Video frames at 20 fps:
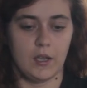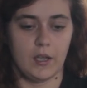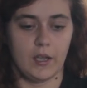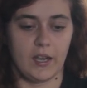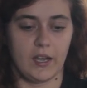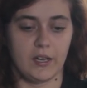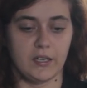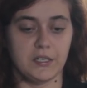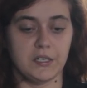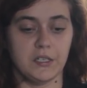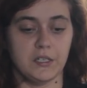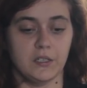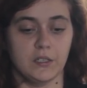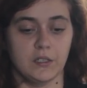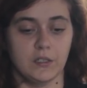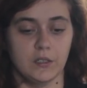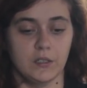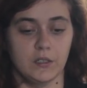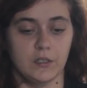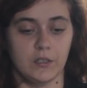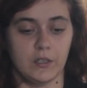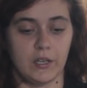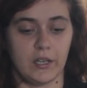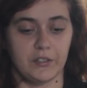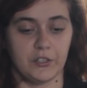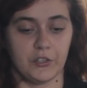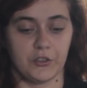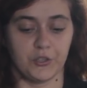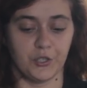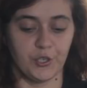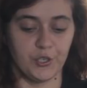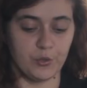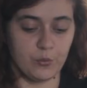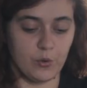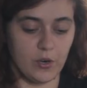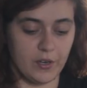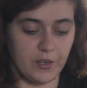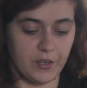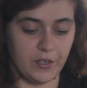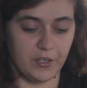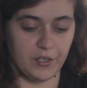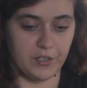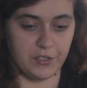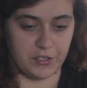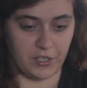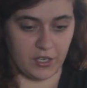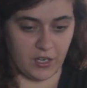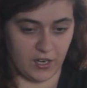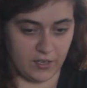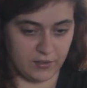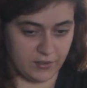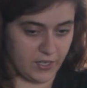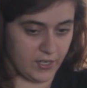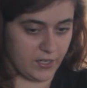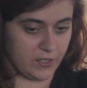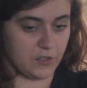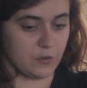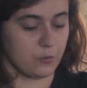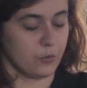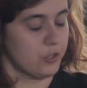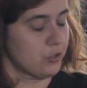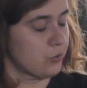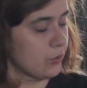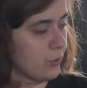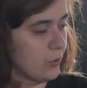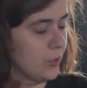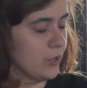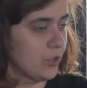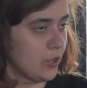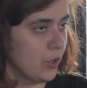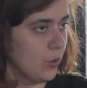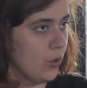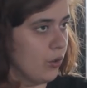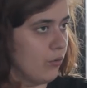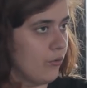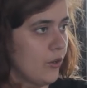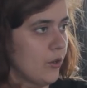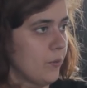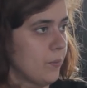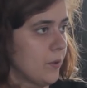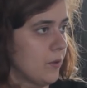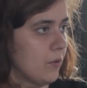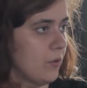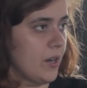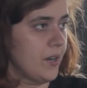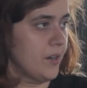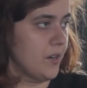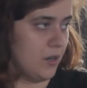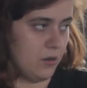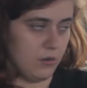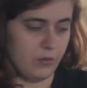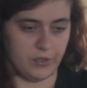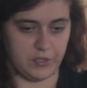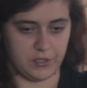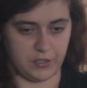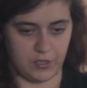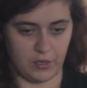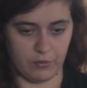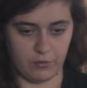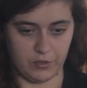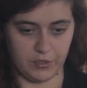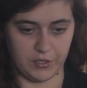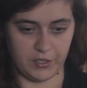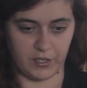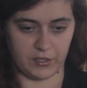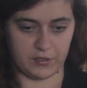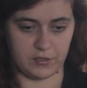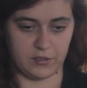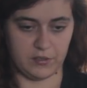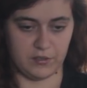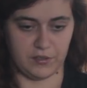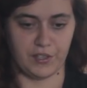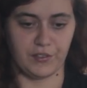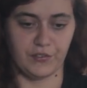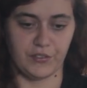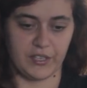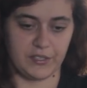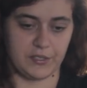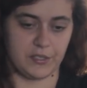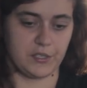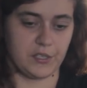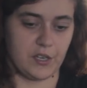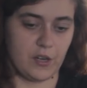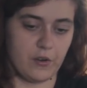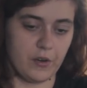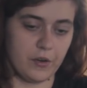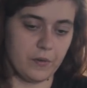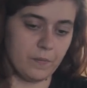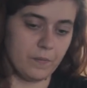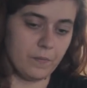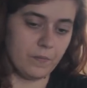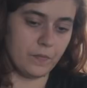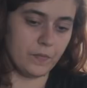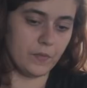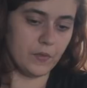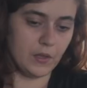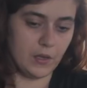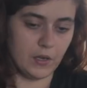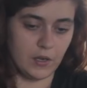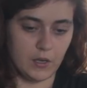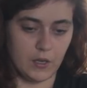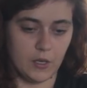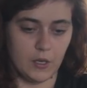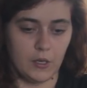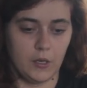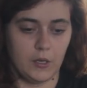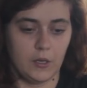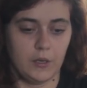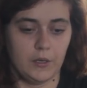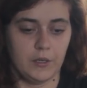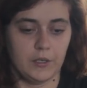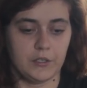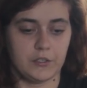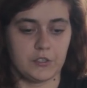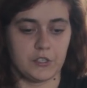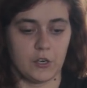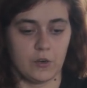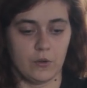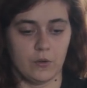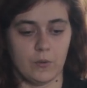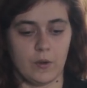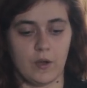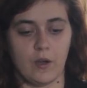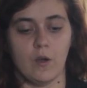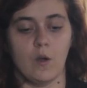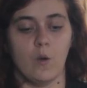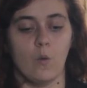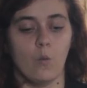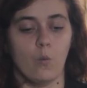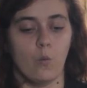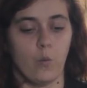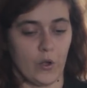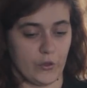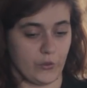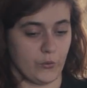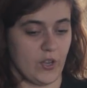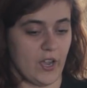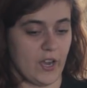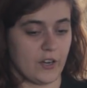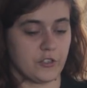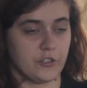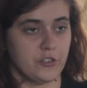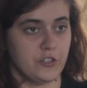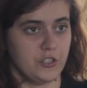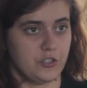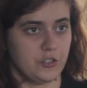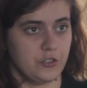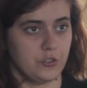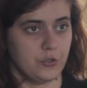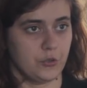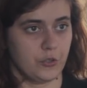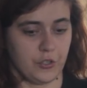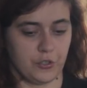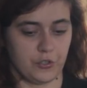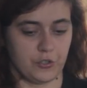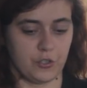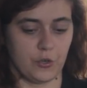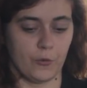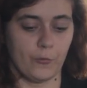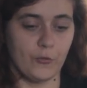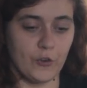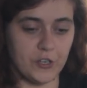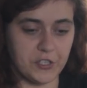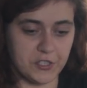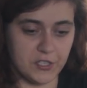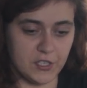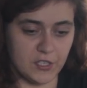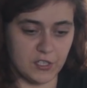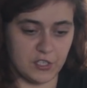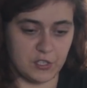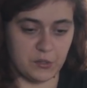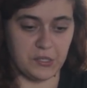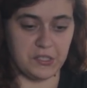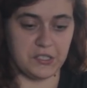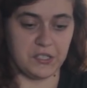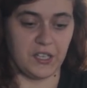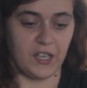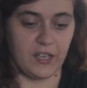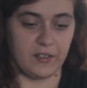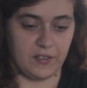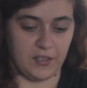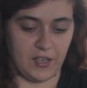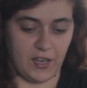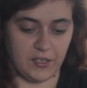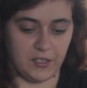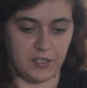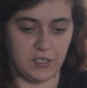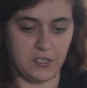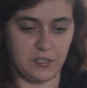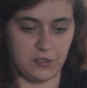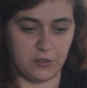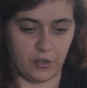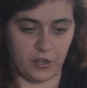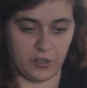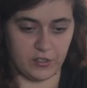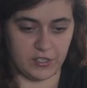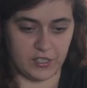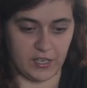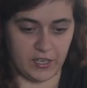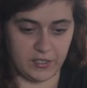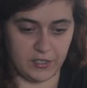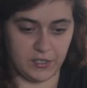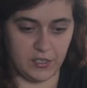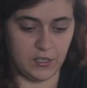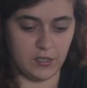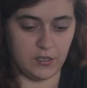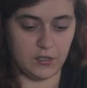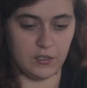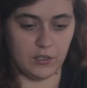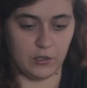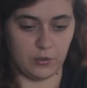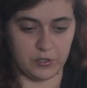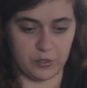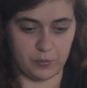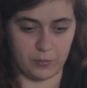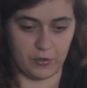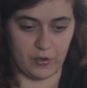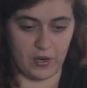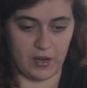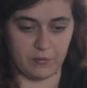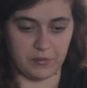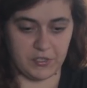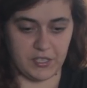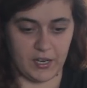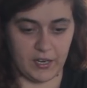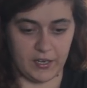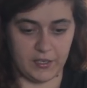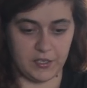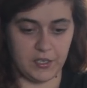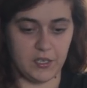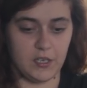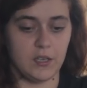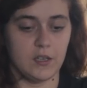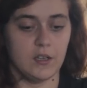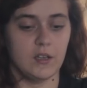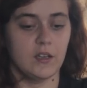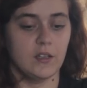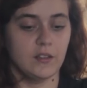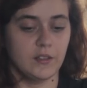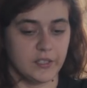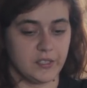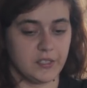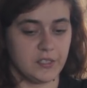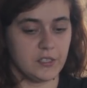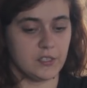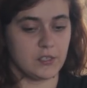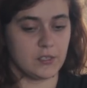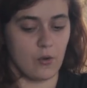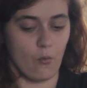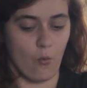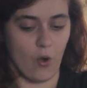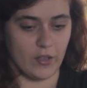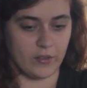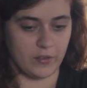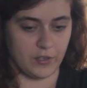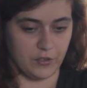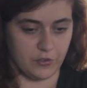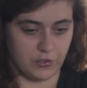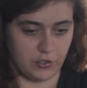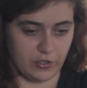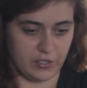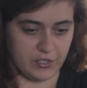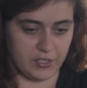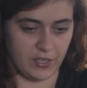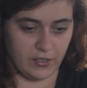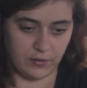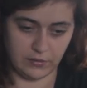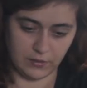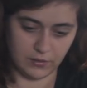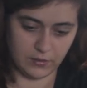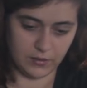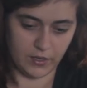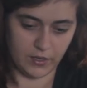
And the third one is the context, which we will go over, but right now it's not really necessary. So what do we actually need to do here? So first thing is you need to get the ID. So const ID equals params.id. This is what the user has sent.